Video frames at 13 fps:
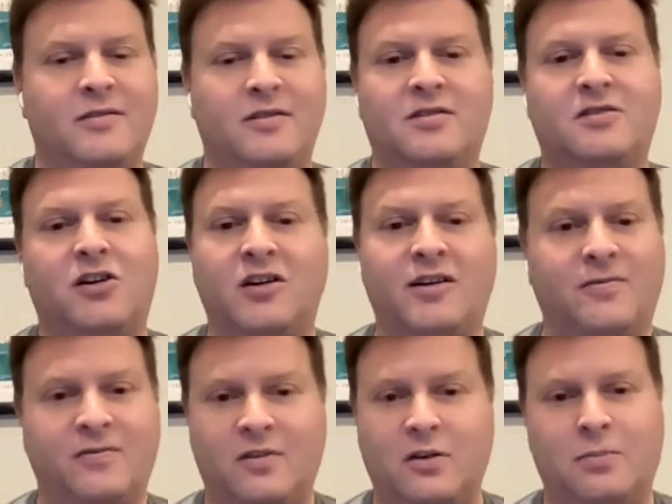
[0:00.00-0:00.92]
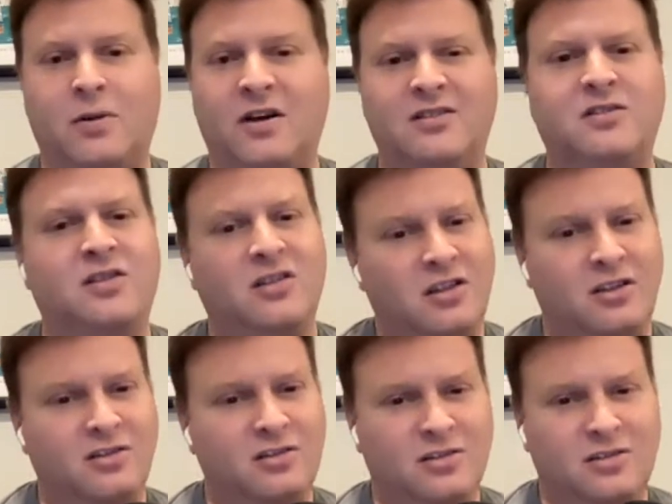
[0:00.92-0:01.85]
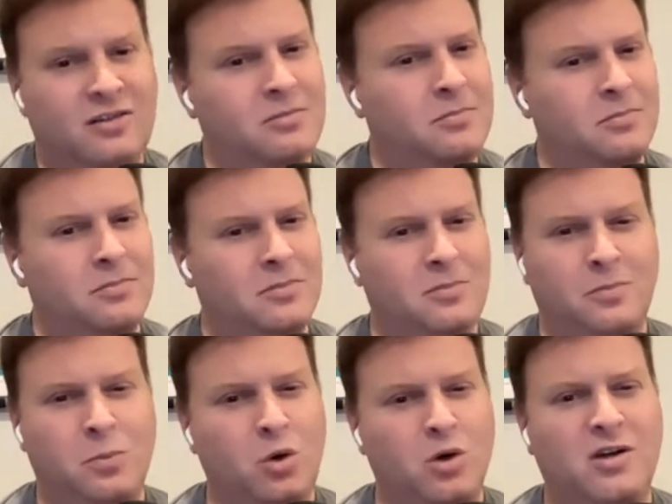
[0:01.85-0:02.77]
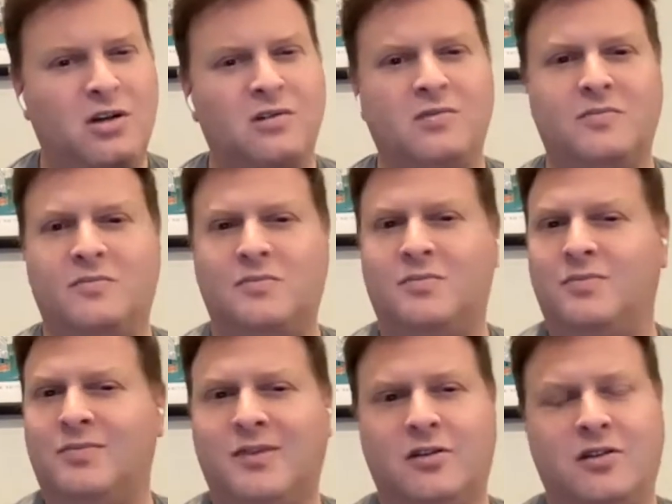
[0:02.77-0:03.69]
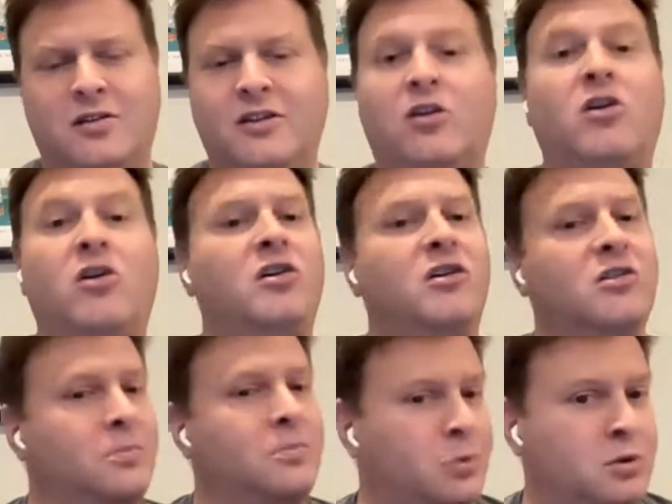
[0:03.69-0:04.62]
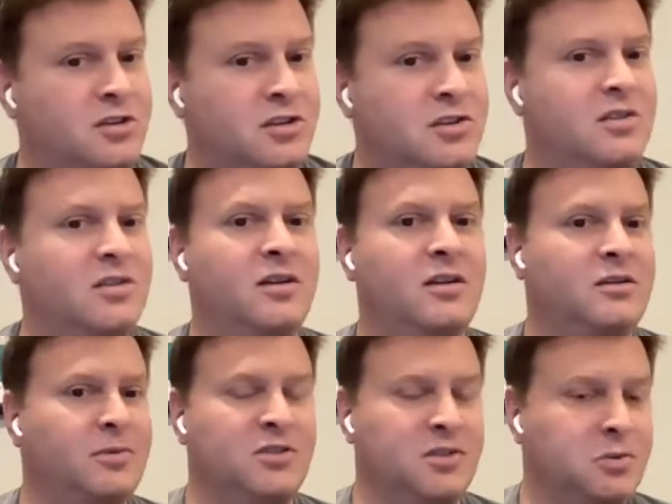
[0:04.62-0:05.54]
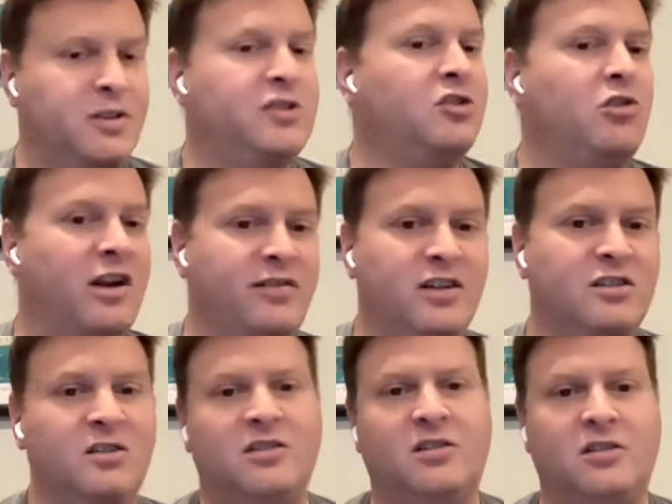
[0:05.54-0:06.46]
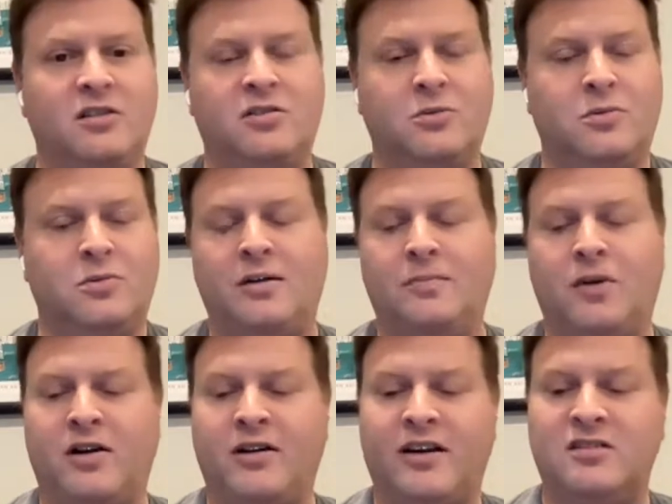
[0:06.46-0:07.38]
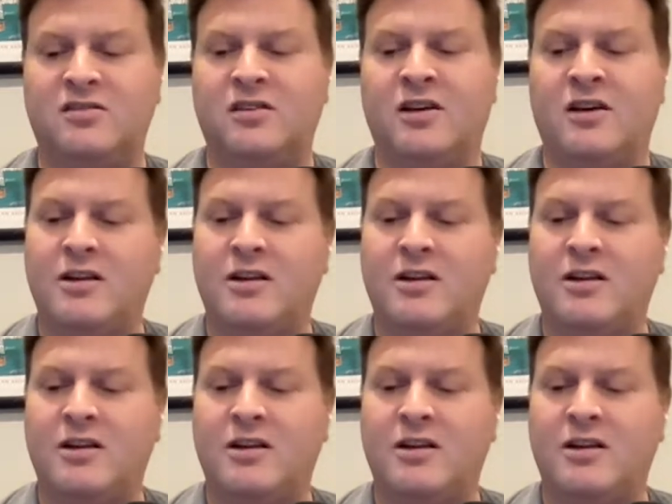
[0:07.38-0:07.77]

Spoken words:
start it. The buttons are a little more, they're a little harder to push, especially when you're driving to do podcasts.